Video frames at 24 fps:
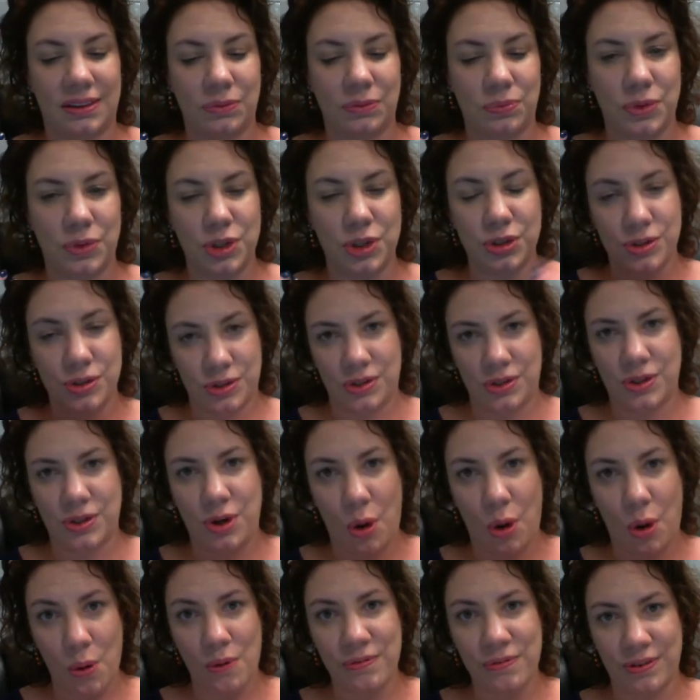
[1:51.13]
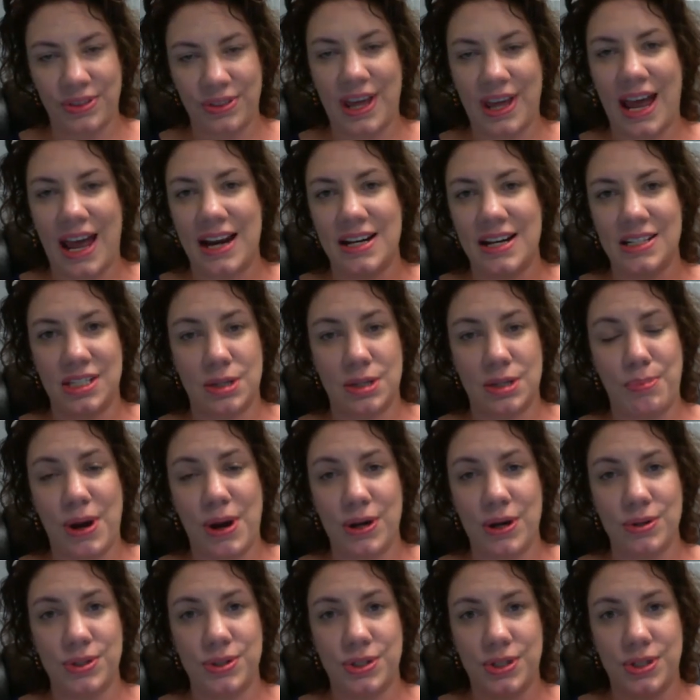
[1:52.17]
your goal for that is to
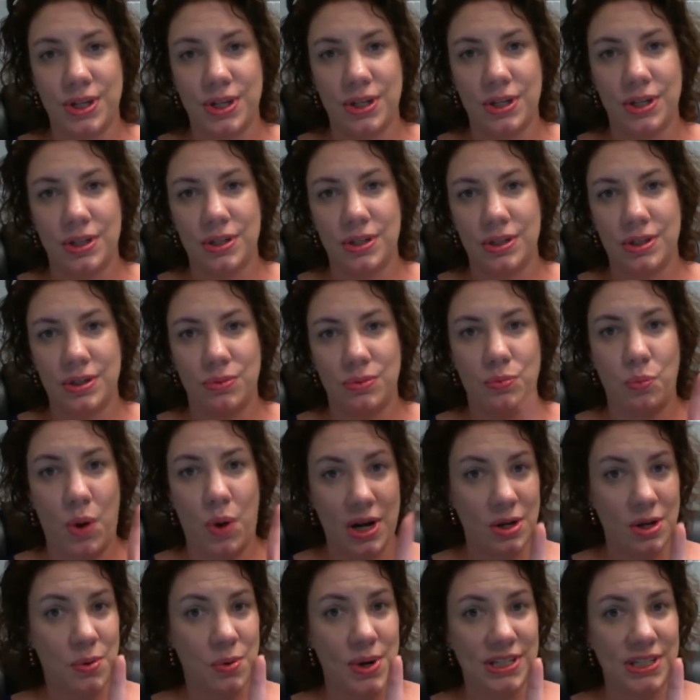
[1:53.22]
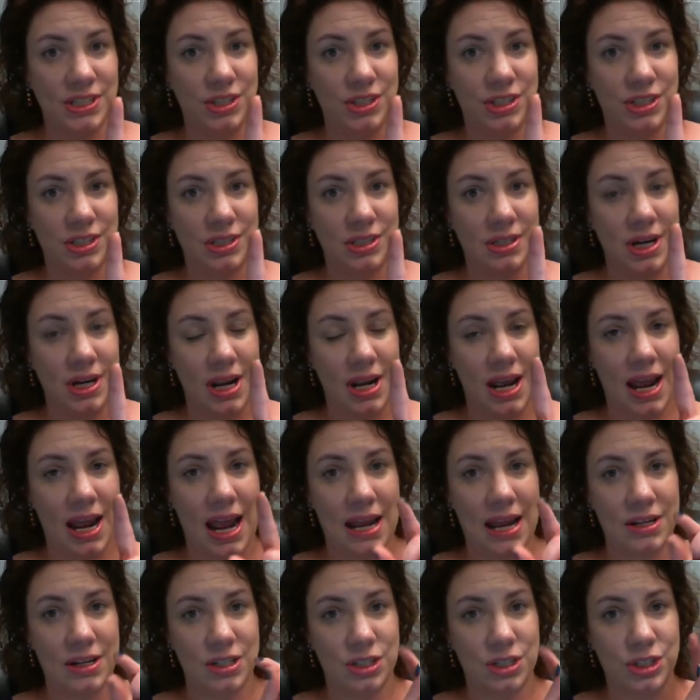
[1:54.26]
post 1 question
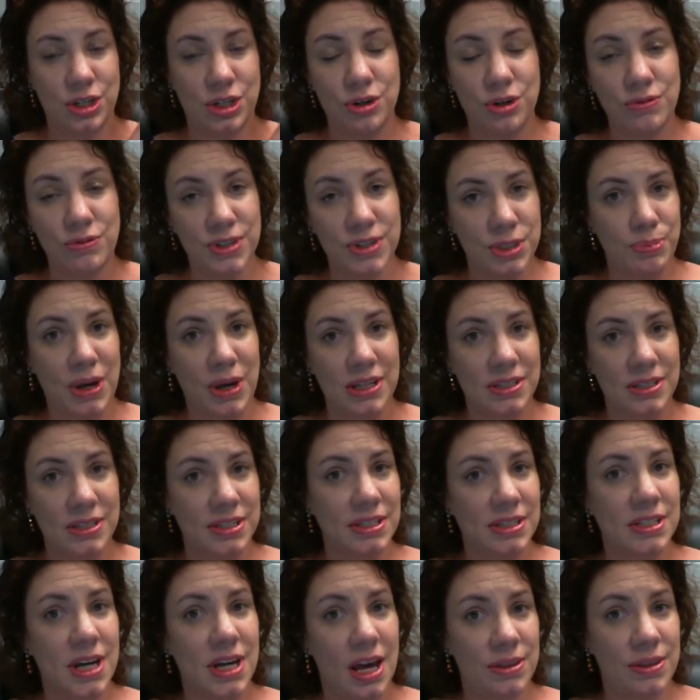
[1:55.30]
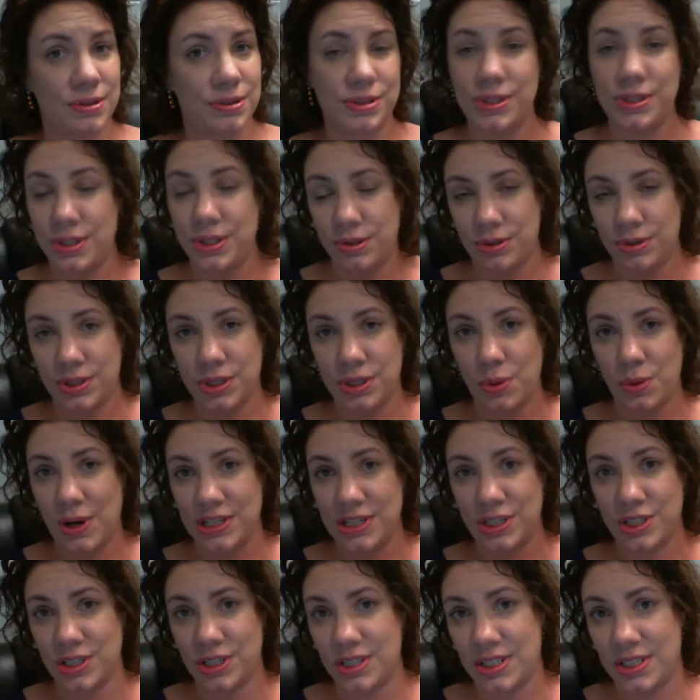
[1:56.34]
and 2 responses to other students'
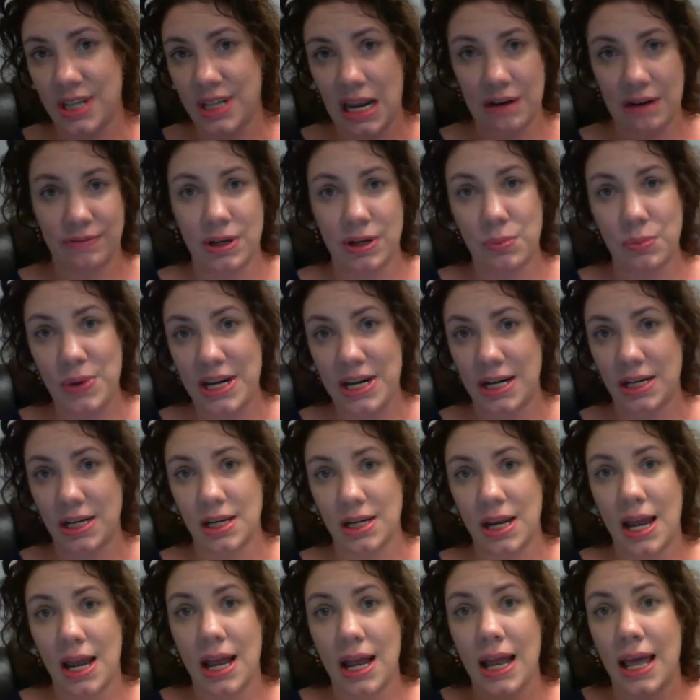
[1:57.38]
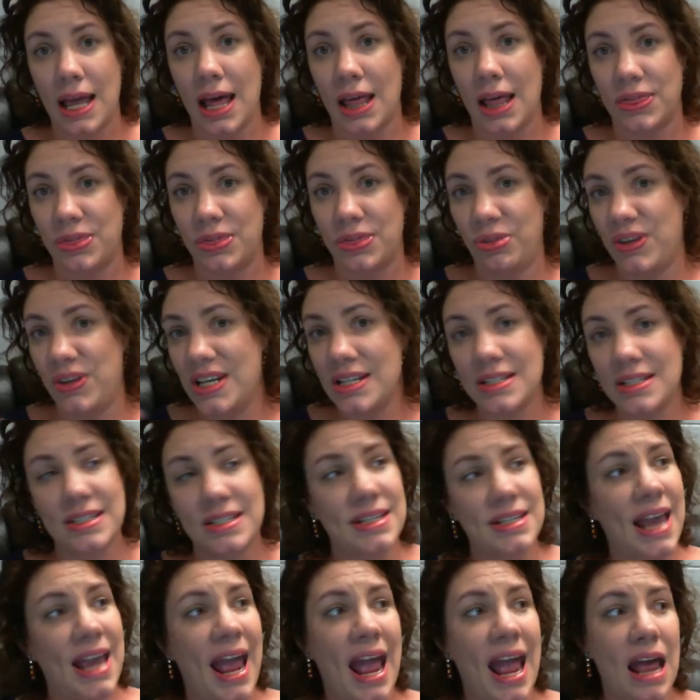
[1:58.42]
questions every week. These
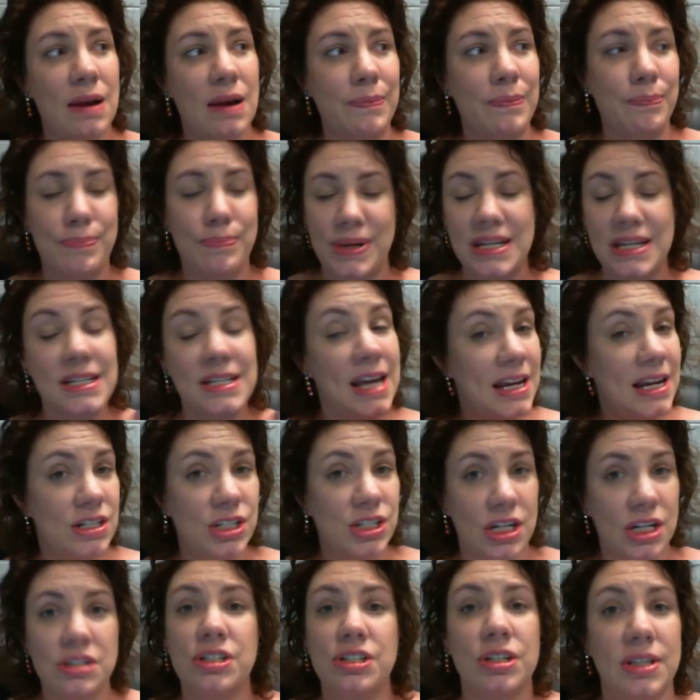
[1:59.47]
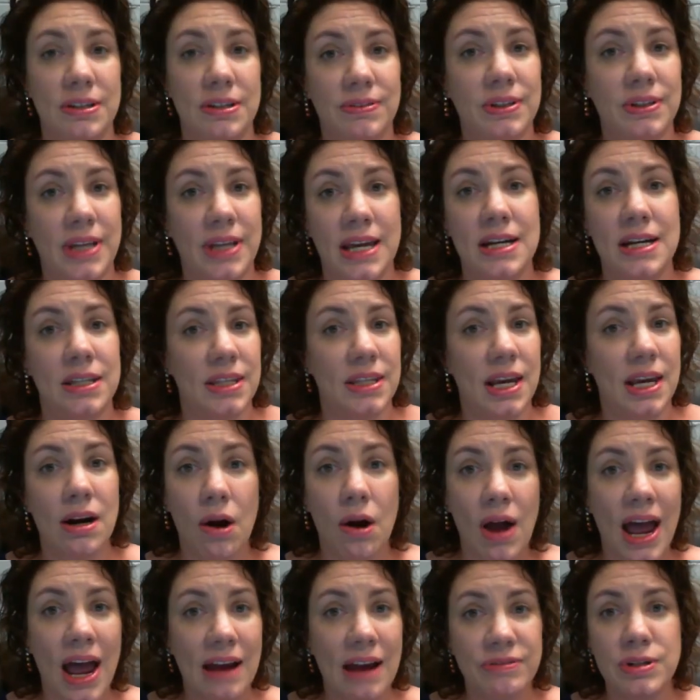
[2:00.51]
can be tangentially related. They
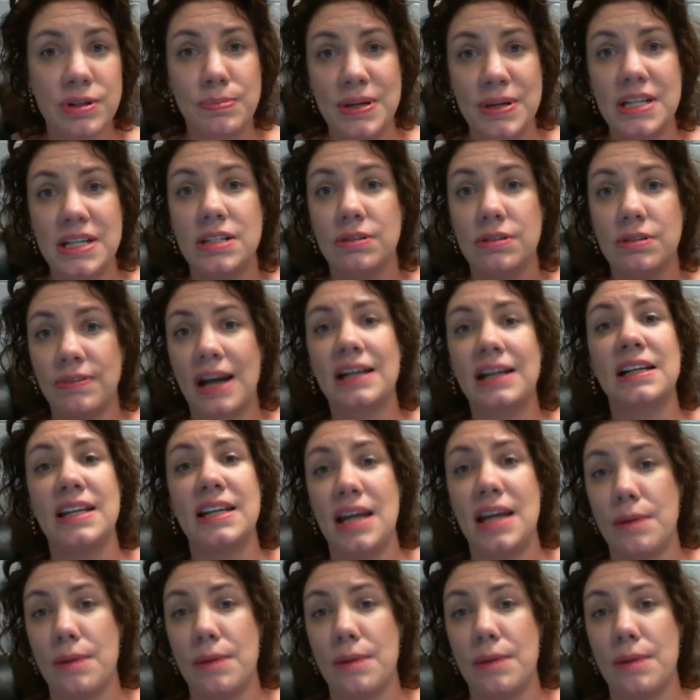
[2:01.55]
don't have to be directly